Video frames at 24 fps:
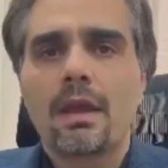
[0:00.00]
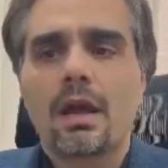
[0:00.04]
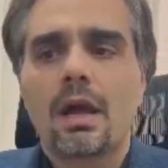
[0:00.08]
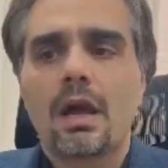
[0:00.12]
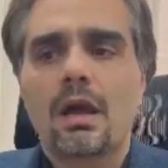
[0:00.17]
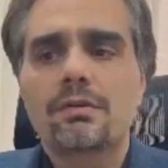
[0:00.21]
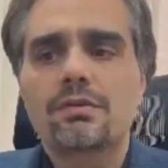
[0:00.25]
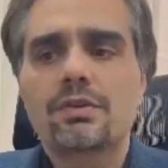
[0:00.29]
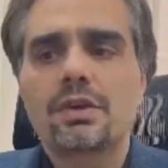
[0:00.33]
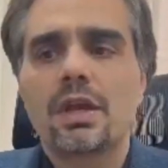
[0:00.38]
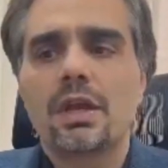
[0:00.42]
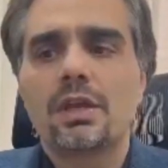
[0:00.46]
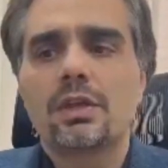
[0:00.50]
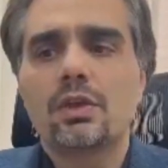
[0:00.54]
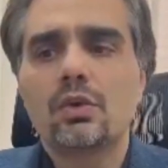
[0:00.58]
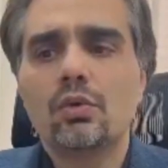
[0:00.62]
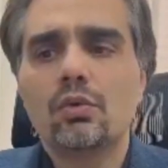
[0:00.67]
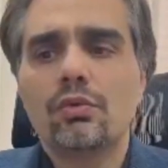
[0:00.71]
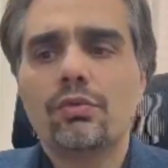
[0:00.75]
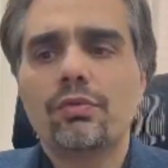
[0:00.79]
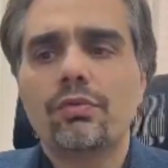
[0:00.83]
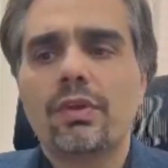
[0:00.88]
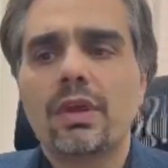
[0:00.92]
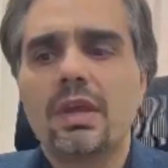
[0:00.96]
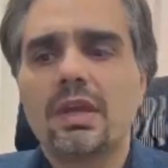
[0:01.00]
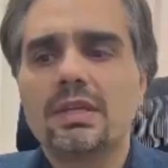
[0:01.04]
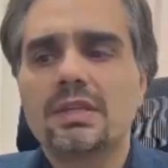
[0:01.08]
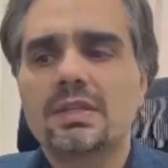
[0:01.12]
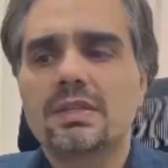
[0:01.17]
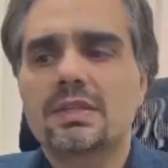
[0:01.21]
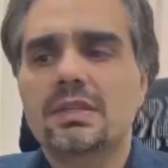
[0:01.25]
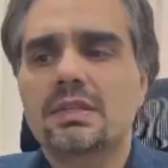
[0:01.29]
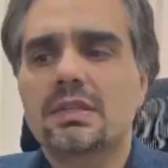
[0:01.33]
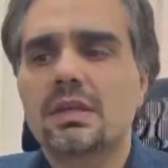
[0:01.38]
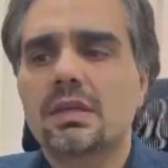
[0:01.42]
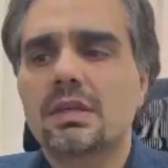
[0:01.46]
After acute
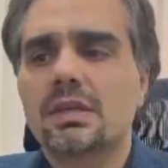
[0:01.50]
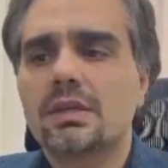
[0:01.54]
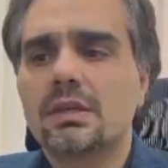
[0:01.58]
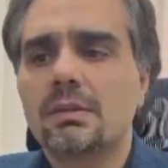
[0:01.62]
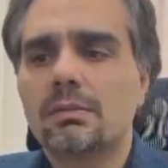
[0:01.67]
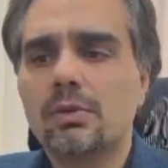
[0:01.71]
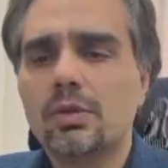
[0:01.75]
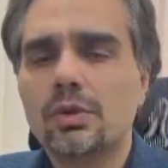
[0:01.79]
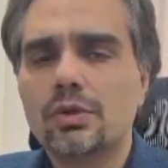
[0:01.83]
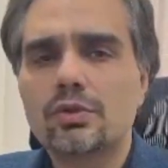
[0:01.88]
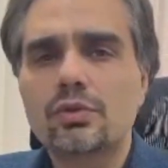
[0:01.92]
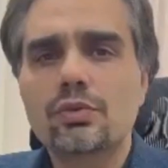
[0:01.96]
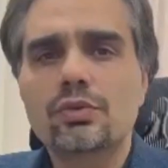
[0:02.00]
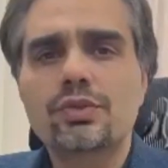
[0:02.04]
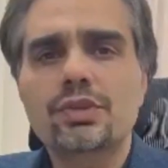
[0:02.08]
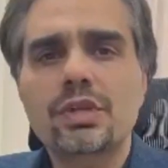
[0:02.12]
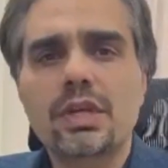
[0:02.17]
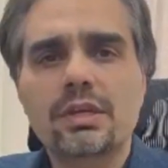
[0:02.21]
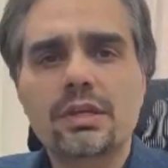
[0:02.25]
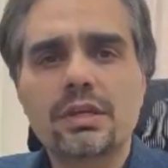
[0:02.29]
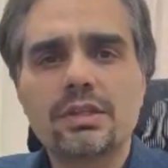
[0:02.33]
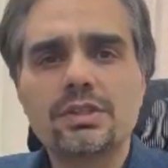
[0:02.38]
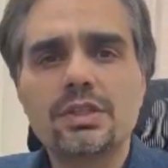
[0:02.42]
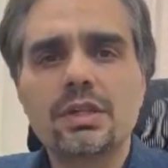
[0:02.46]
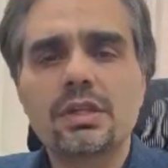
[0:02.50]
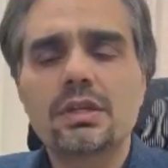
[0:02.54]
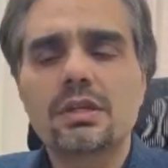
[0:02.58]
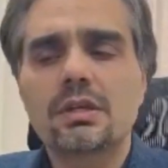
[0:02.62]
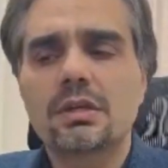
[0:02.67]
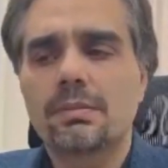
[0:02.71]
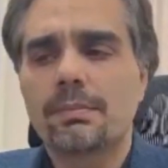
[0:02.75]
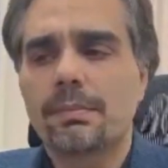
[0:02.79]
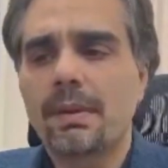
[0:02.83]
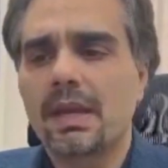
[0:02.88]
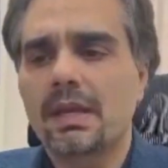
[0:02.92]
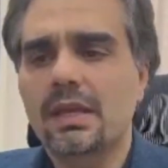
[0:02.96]
phase, WHO strategic
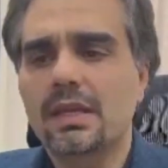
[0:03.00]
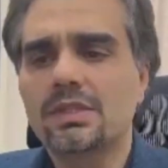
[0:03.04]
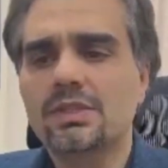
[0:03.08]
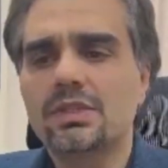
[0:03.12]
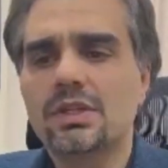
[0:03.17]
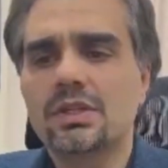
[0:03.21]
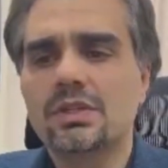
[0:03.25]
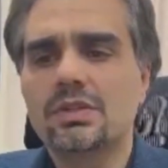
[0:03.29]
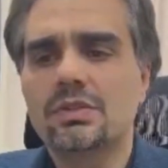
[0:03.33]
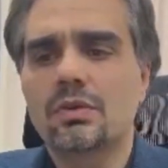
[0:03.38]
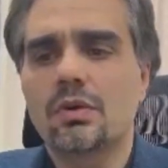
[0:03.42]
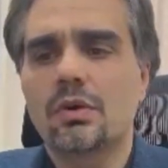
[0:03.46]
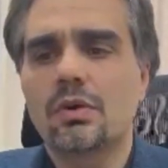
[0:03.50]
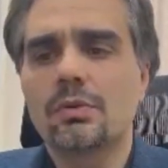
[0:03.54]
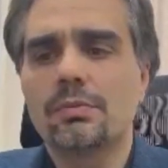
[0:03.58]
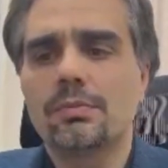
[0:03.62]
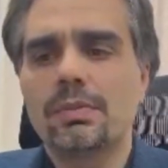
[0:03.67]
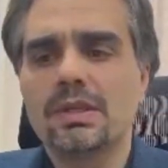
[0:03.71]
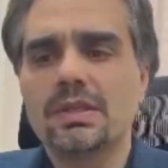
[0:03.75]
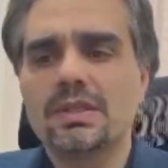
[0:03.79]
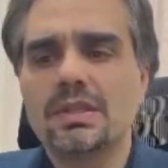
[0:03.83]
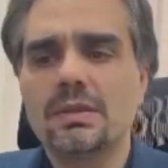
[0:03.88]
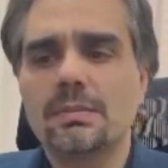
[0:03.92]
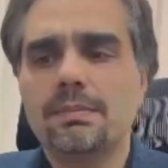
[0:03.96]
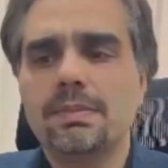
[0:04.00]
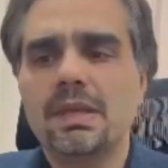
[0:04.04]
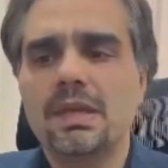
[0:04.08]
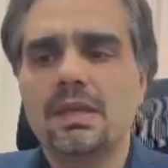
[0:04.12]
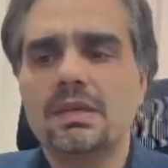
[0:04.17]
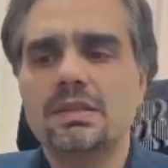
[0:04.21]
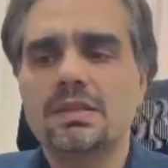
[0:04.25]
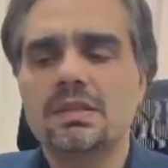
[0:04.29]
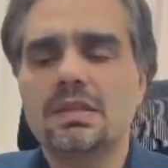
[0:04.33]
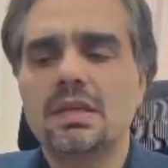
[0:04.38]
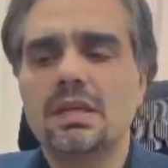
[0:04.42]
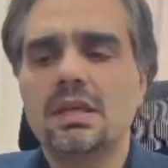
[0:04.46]
packages on
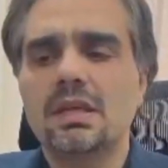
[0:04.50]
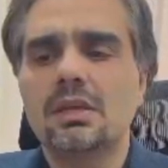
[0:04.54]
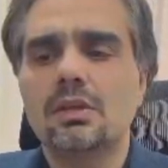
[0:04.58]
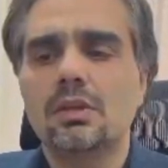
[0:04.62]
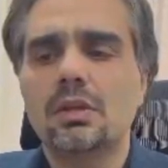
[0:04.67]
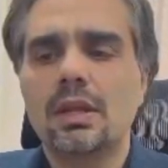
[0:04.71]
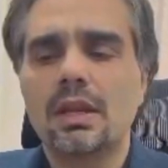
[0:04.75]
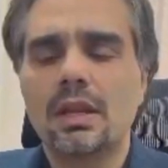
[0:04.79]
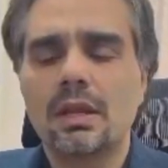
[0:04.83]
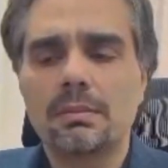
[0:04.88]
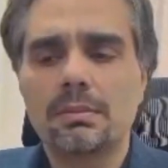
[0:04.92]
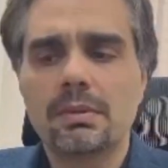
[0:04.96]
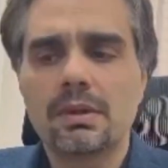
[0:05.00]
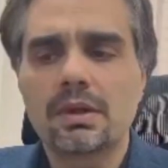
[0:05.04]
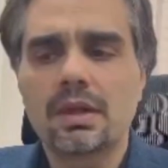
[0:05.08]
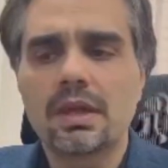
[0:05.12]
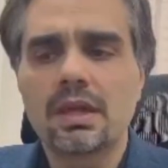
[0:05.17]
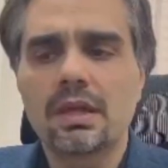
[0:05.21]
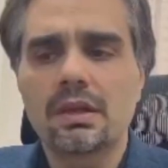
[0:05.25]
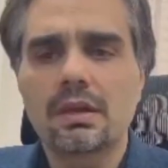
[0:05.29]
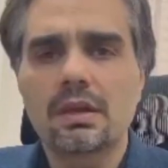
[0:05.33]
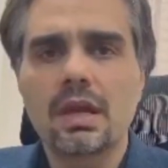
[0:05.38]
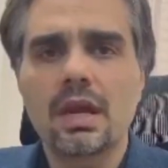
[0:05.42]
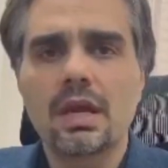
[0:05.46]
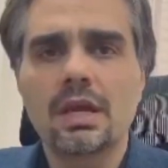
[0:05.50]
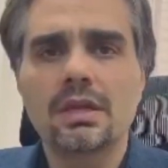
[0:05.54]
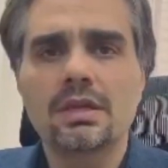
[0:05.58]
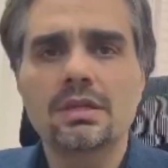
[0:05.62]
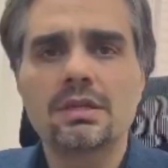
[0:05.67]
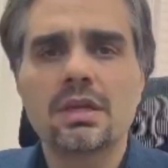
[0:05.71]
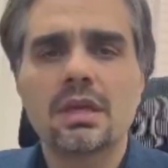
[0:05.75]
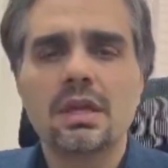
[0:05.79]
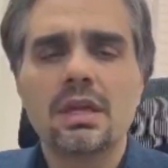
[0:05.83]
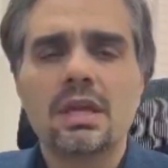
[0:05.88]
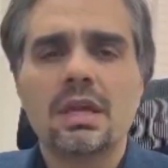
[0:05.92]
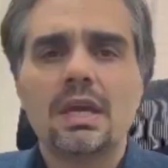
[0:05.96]
PCPNC, labor care guide,